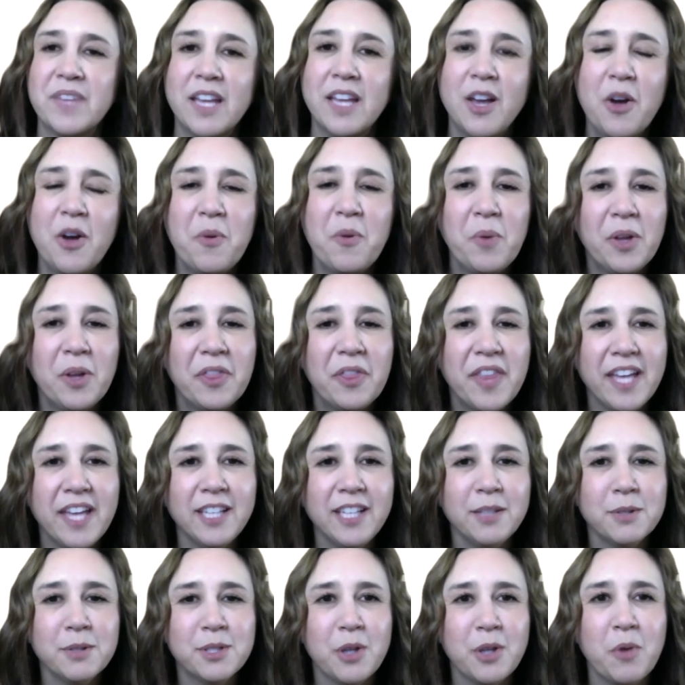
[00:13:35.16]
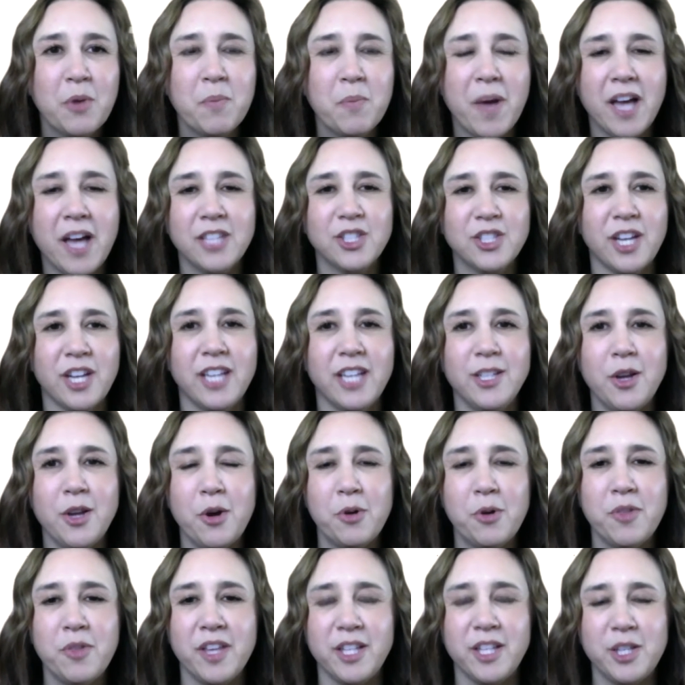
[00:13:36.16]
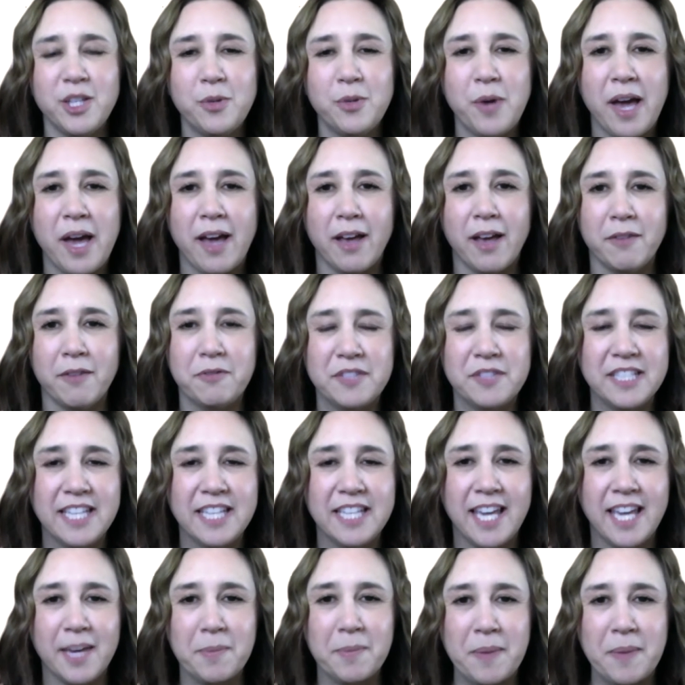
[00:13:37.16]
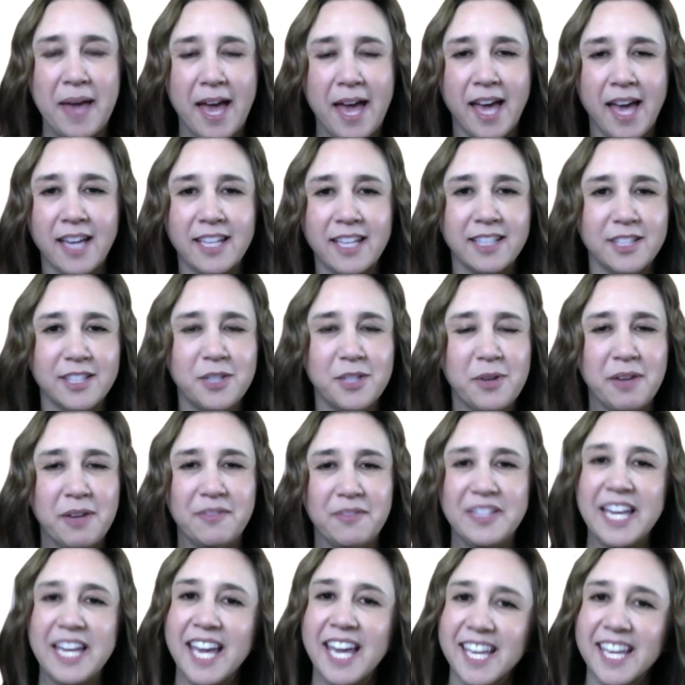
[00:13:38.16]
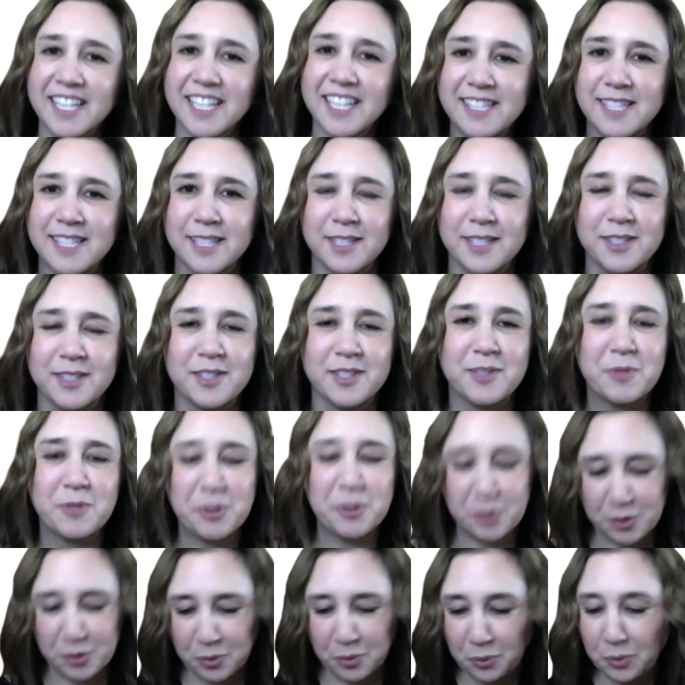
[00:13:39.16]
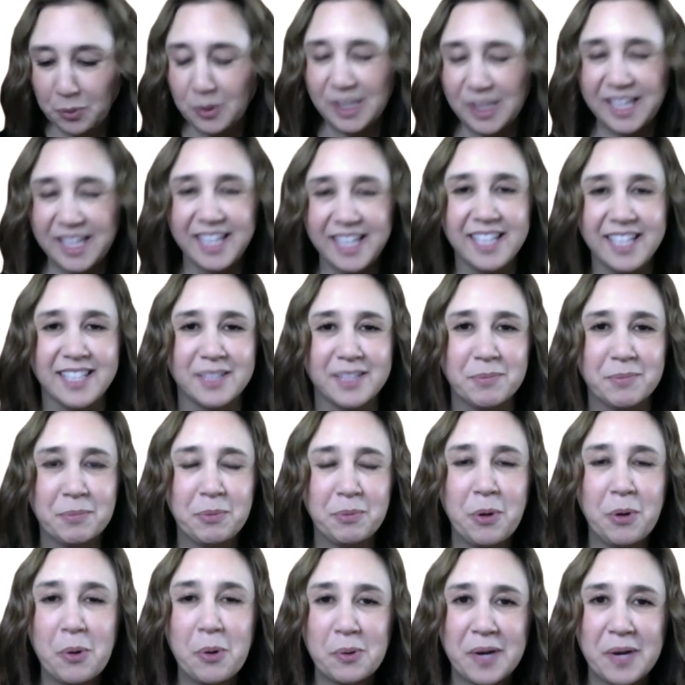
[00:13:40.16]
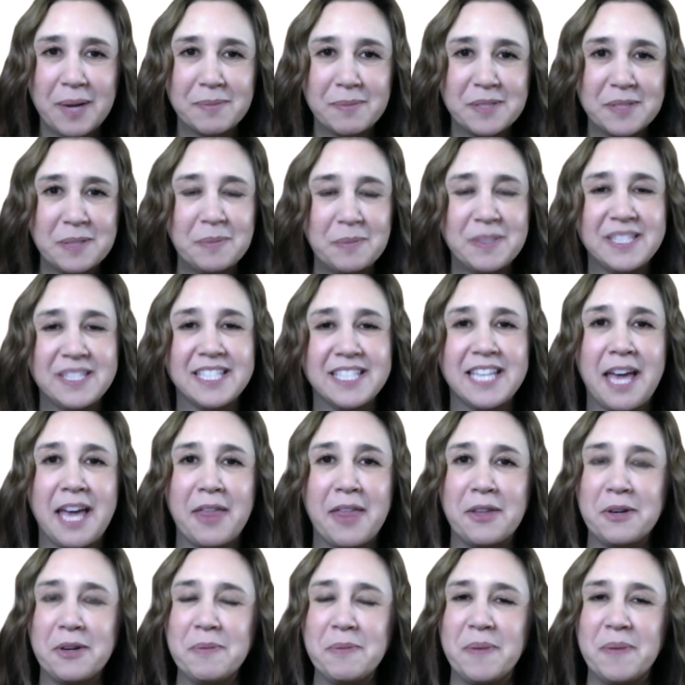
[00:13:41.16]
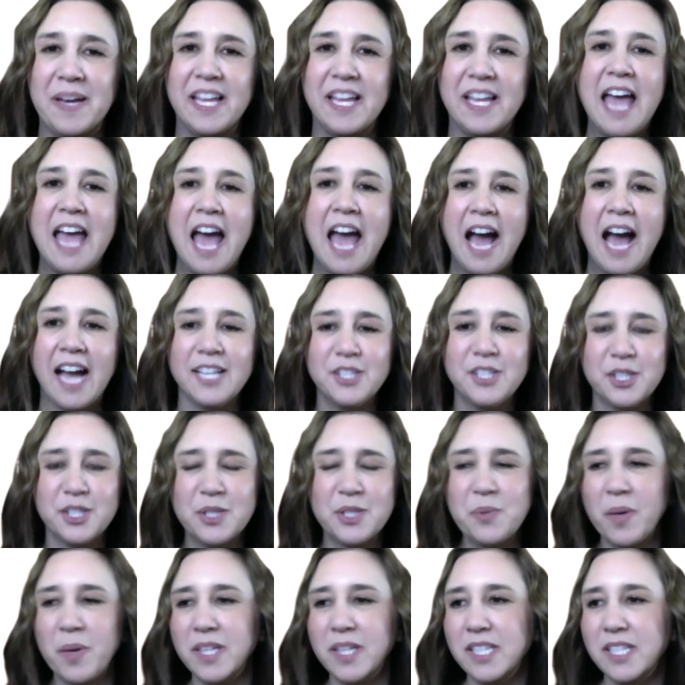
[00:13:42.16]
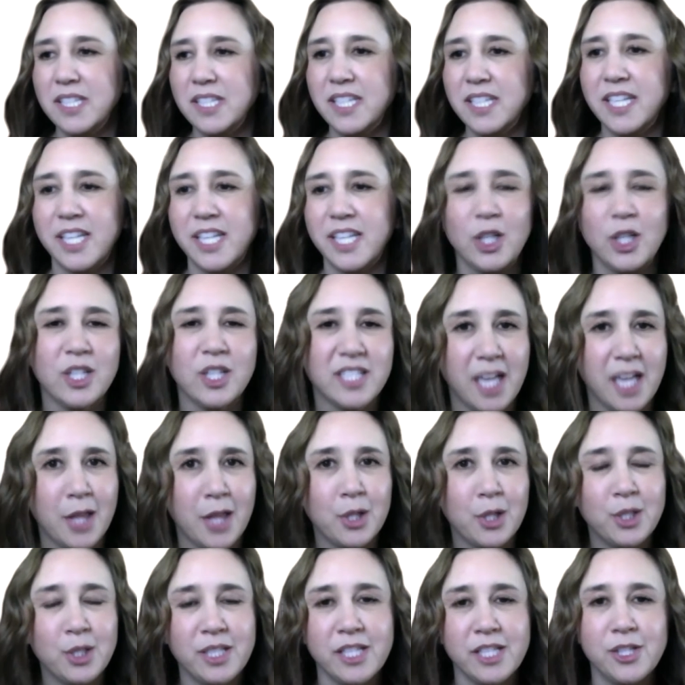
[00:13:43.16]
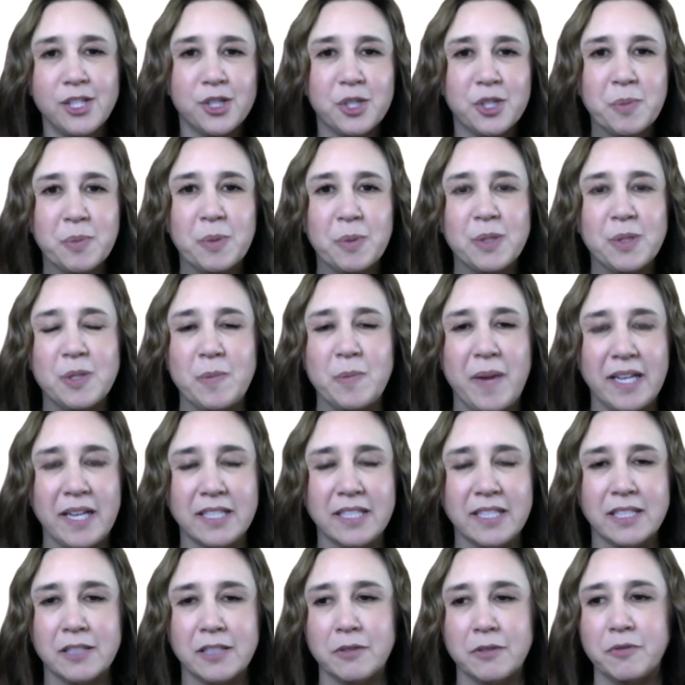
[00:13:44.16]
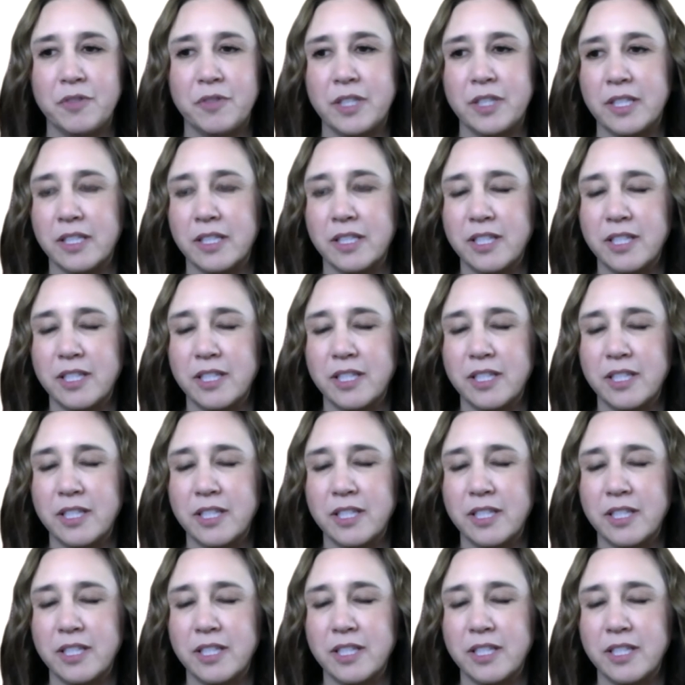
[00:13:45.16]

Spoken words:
Well, thank you so much. I know that you have to get back, and you have kids and schooling and programs to put together, but I just wanted to hear another teacher's perspective, and,